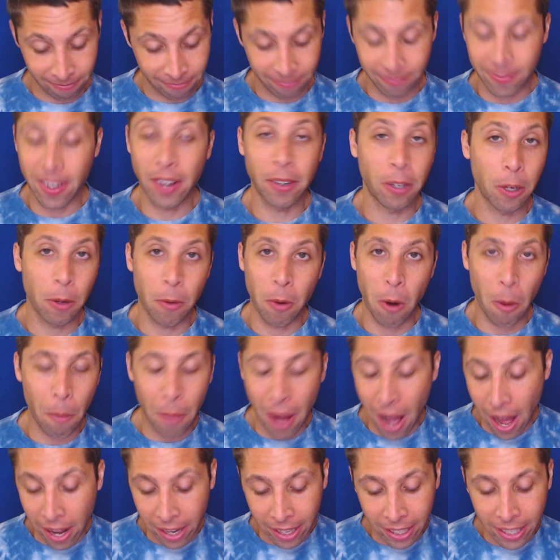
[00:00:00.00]
Very
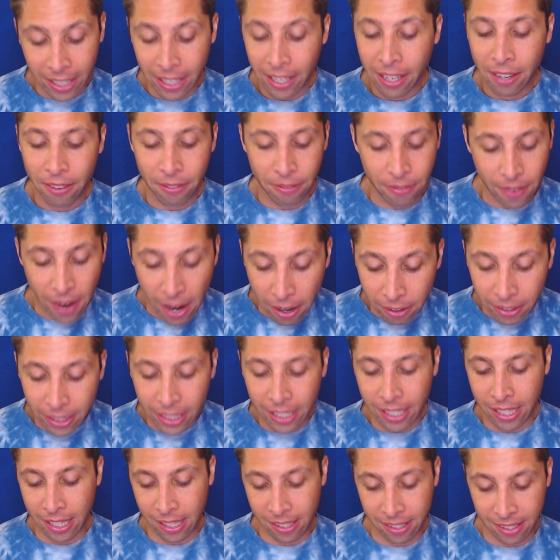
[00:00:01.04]
robotic, very
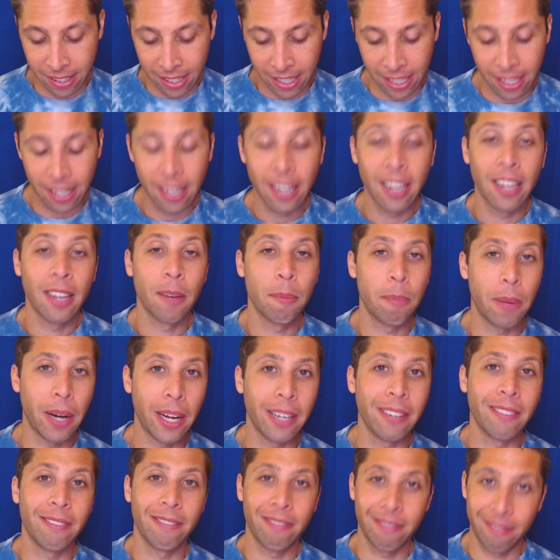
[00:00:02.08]
easy,
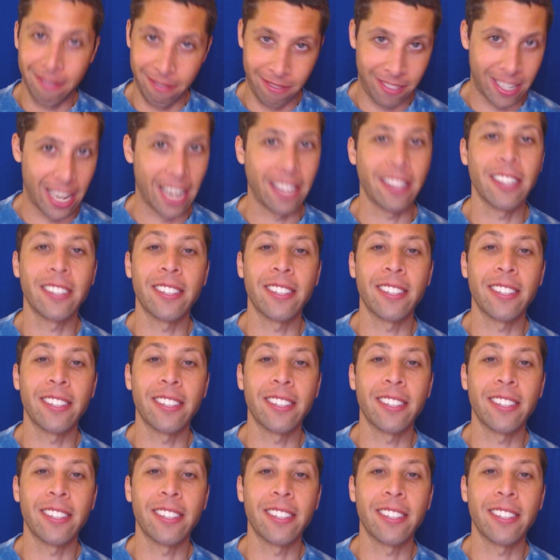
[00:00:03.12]
but take the